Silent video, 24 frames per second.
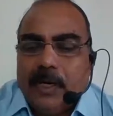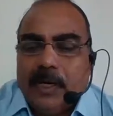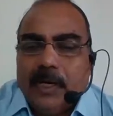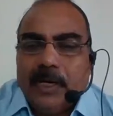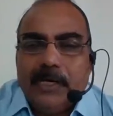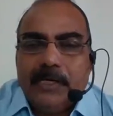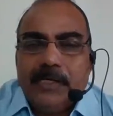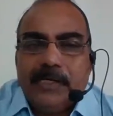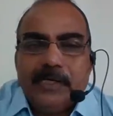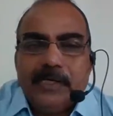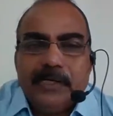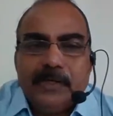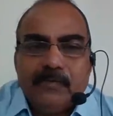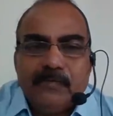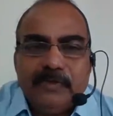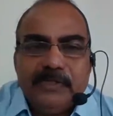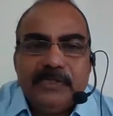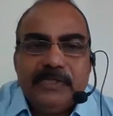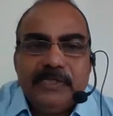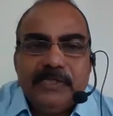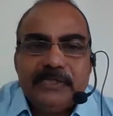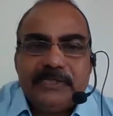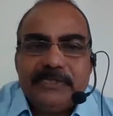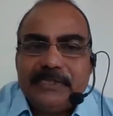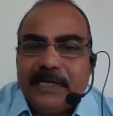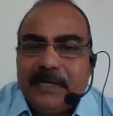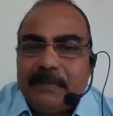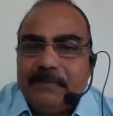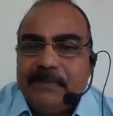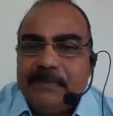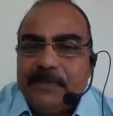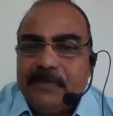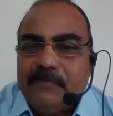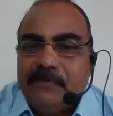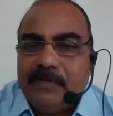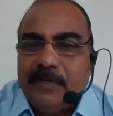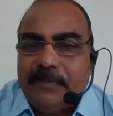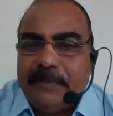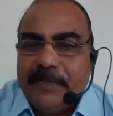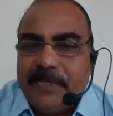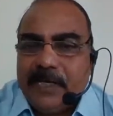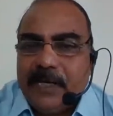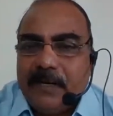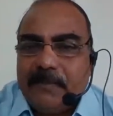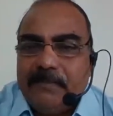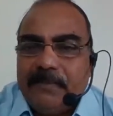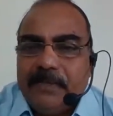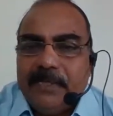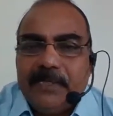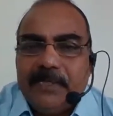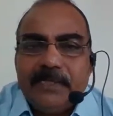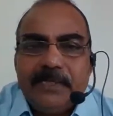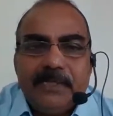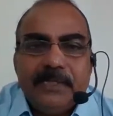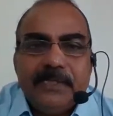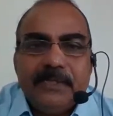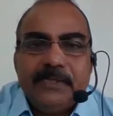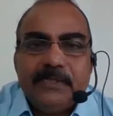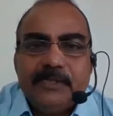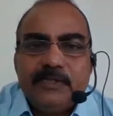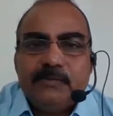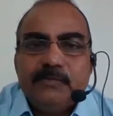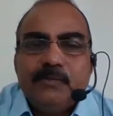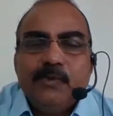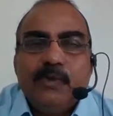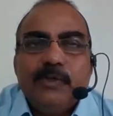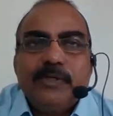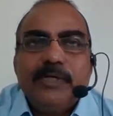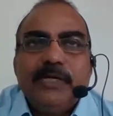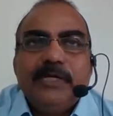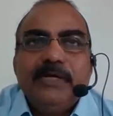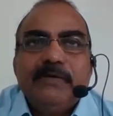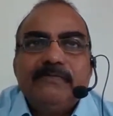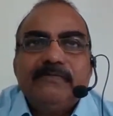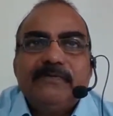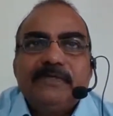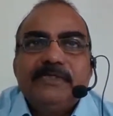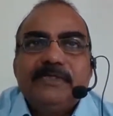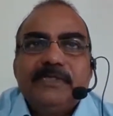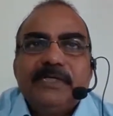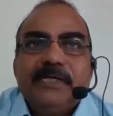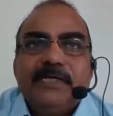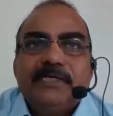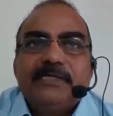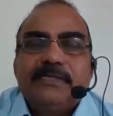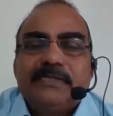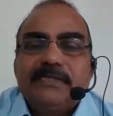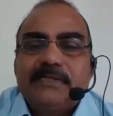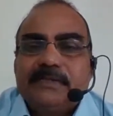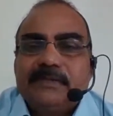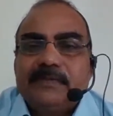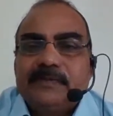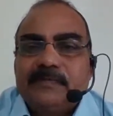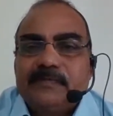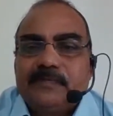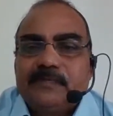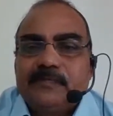And with this chapter, we'll be completing this book DFS 6.